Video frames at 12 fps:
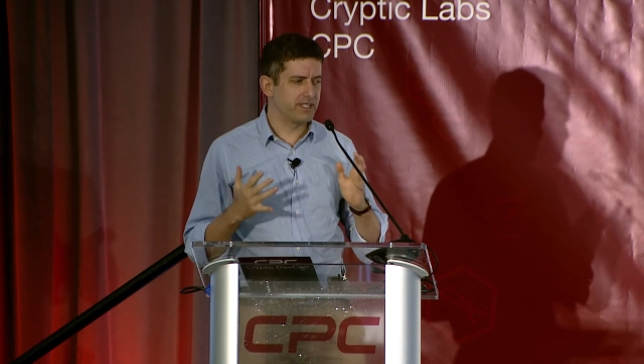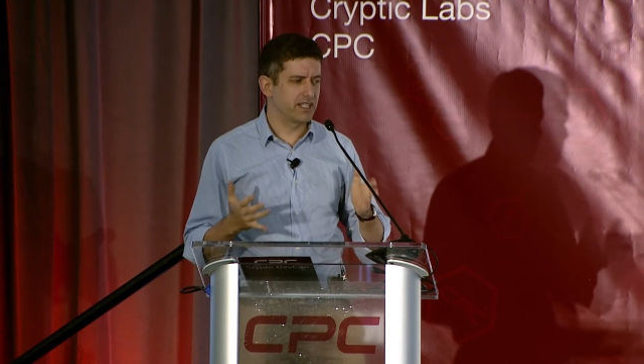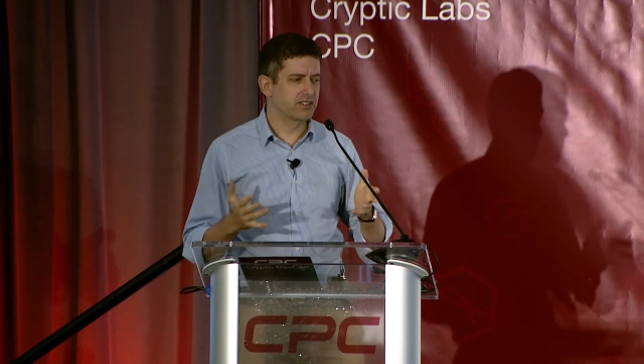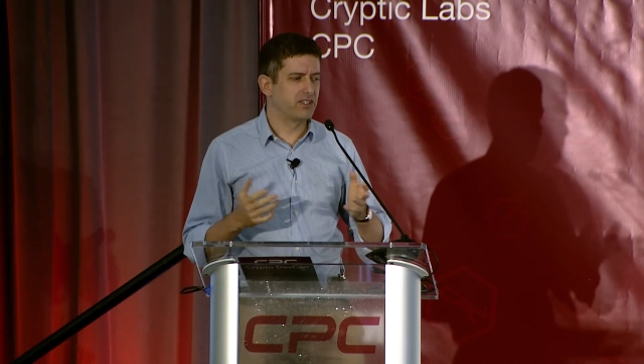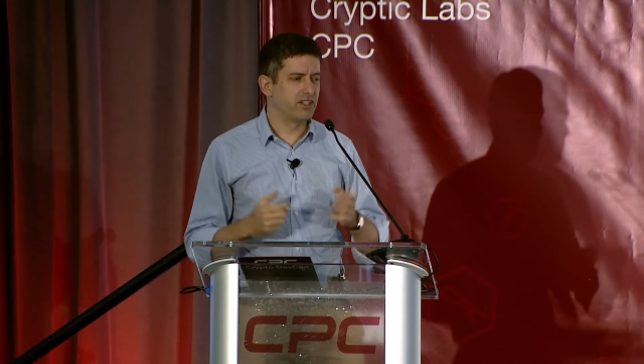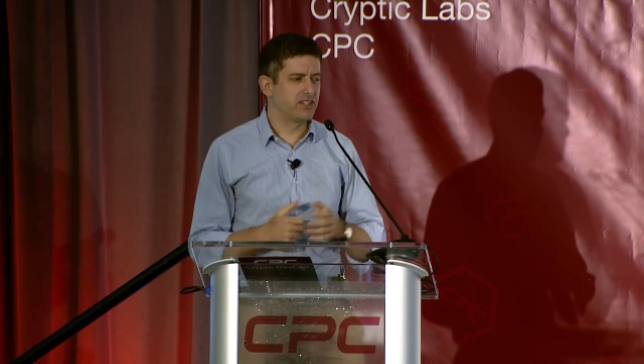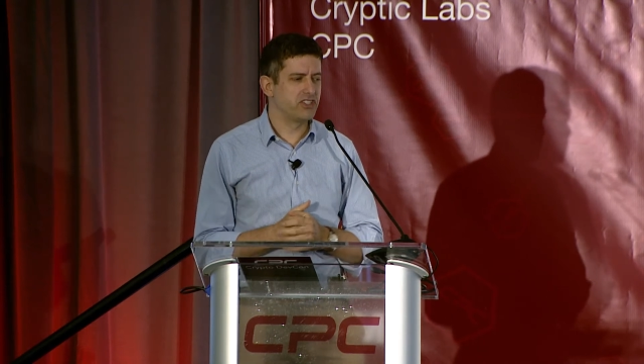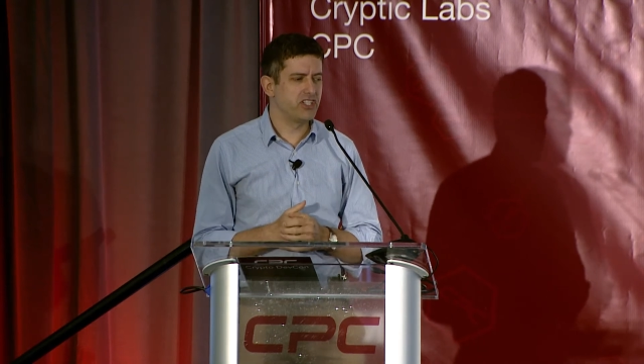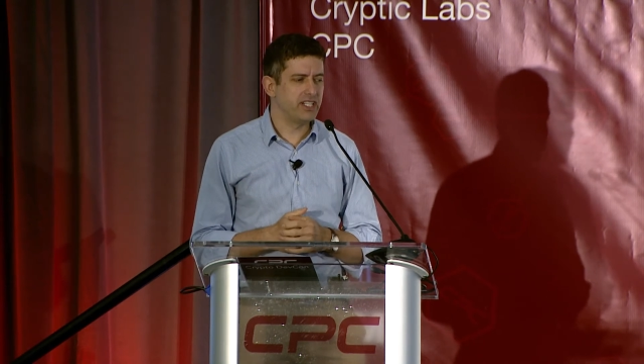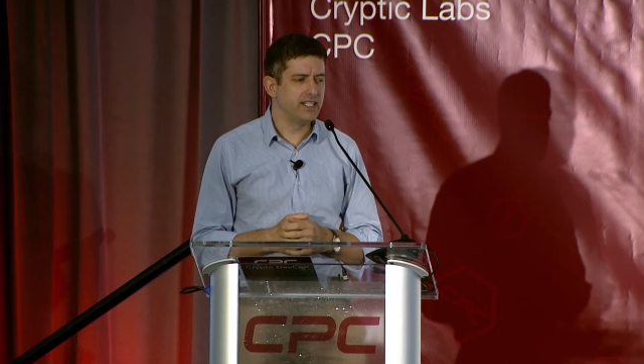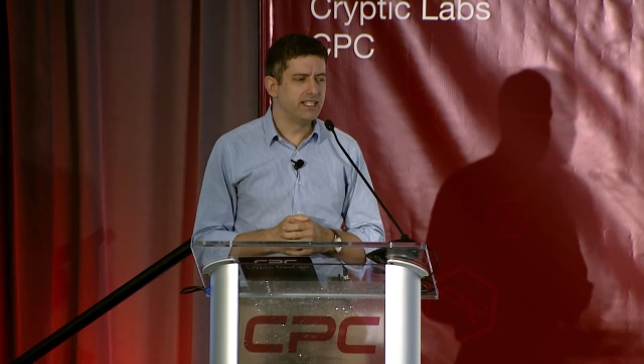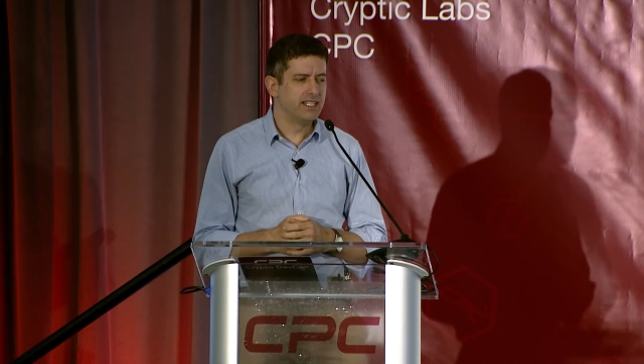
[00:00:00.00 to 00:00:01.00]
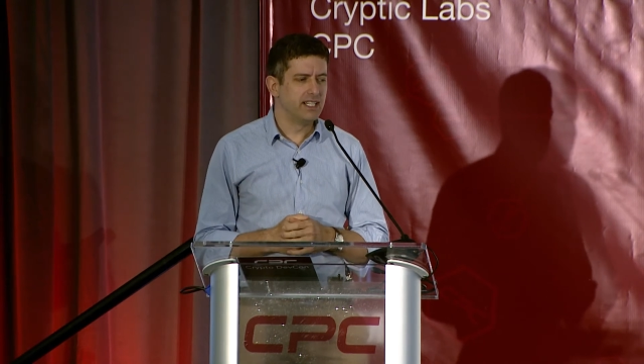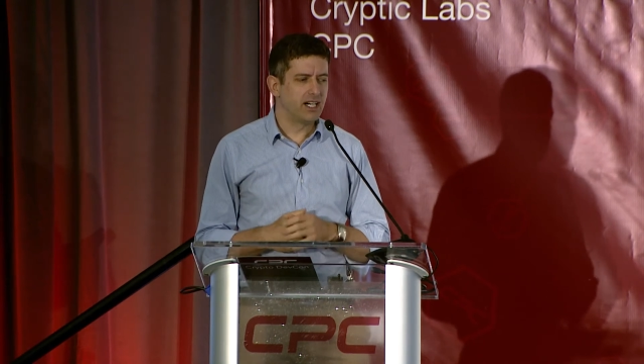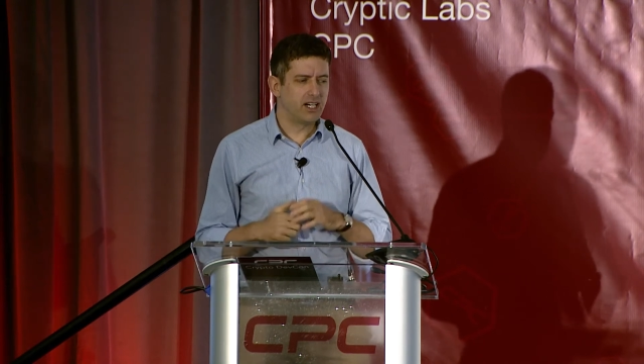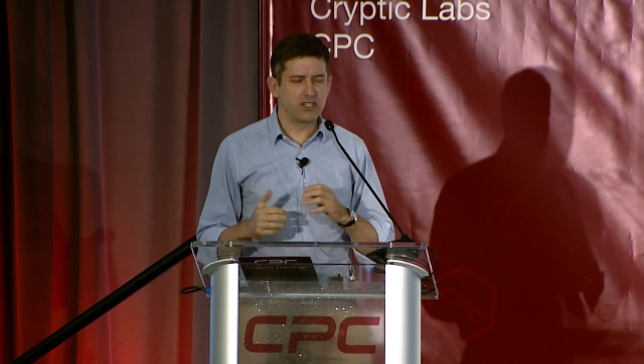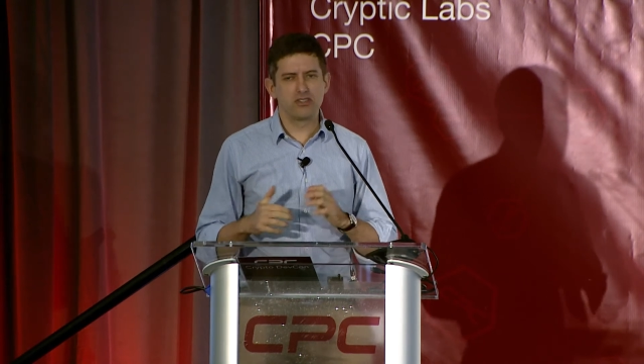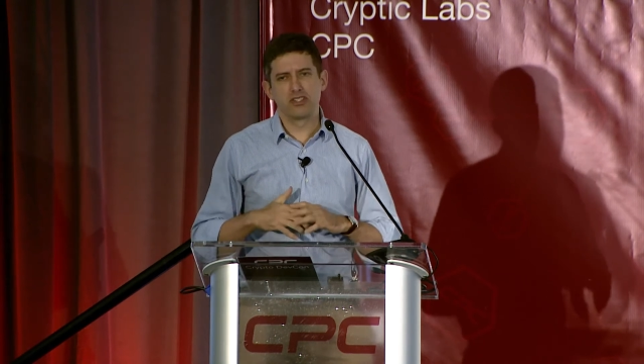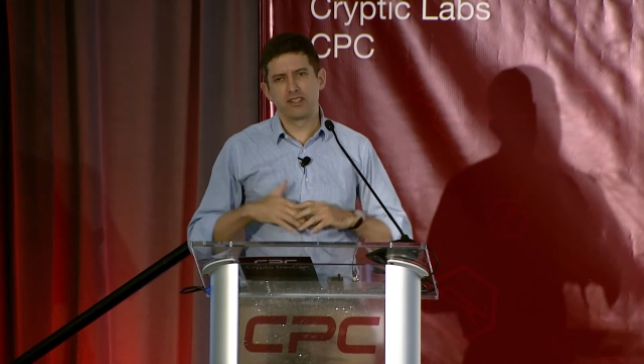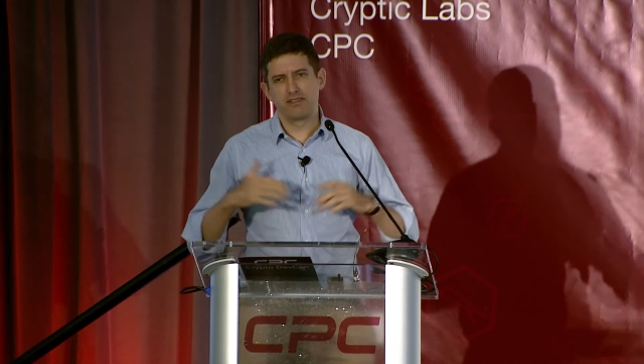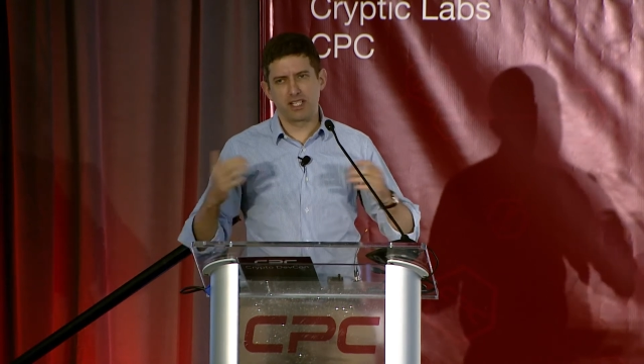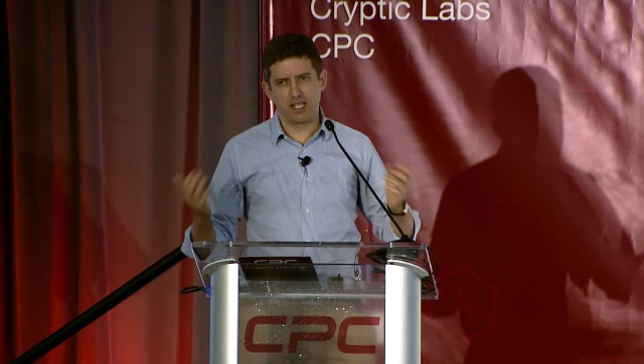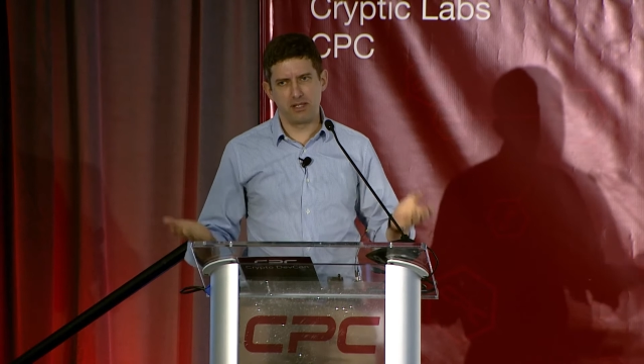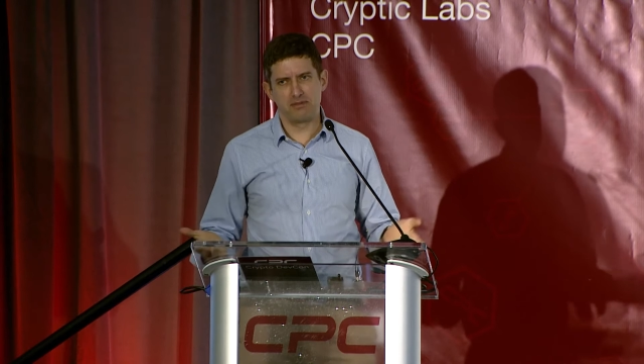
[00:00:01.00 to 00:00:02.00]
technology hundreds of
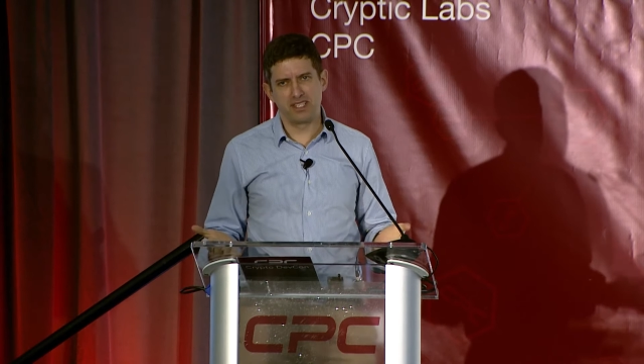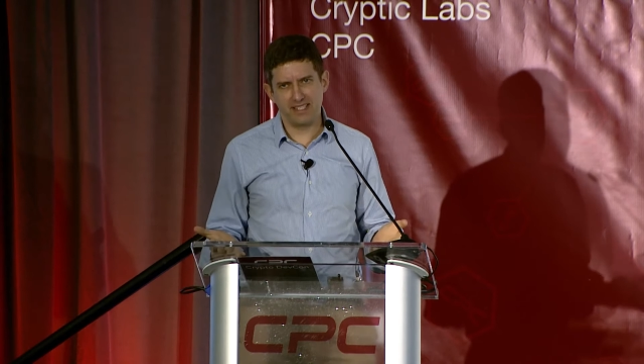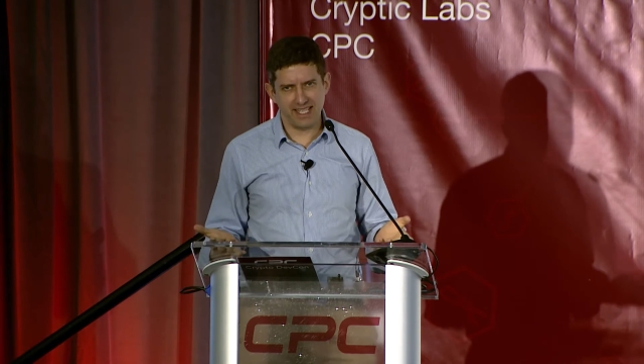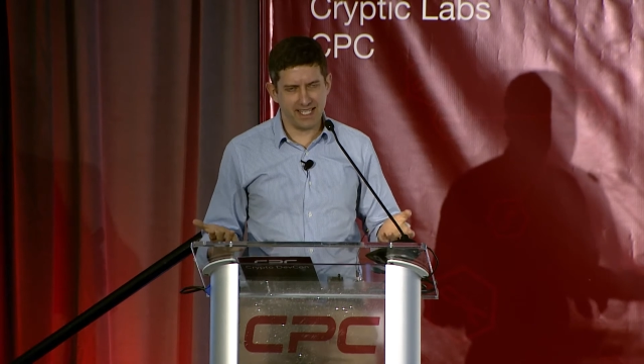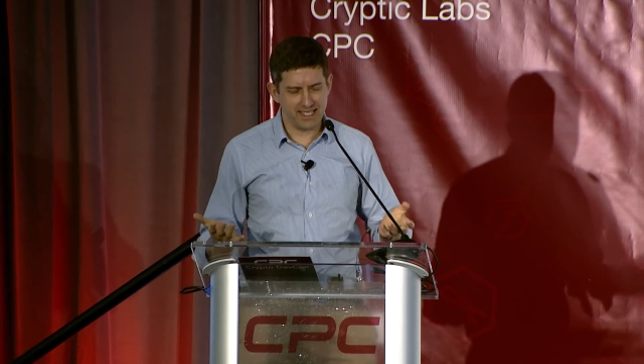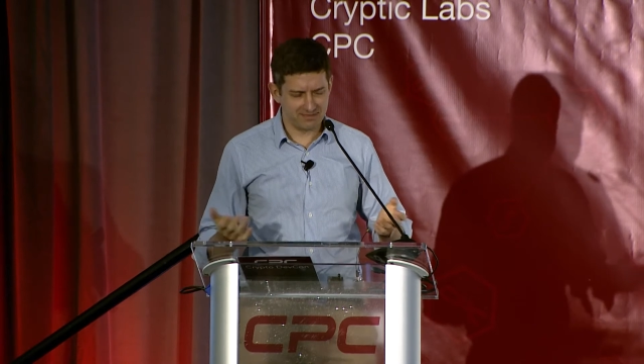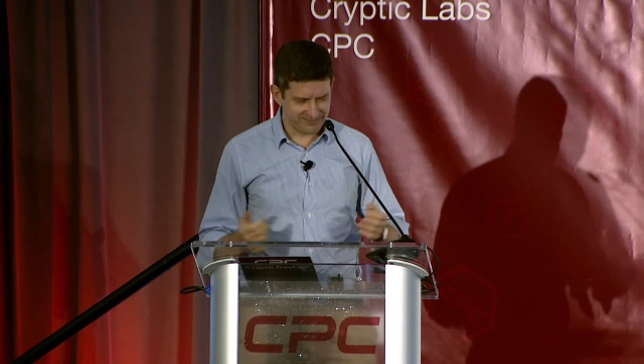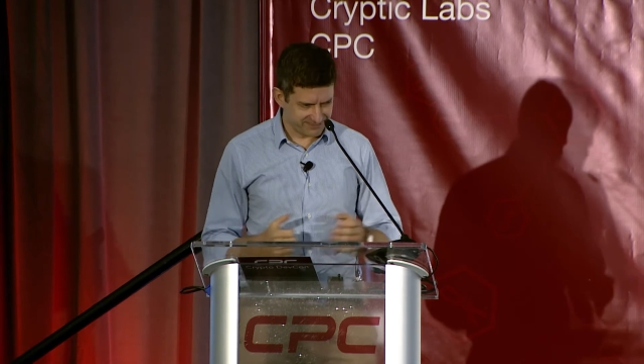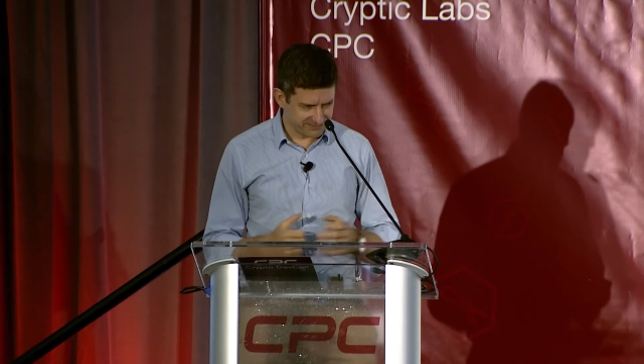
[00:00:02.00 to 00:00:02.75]
times a day.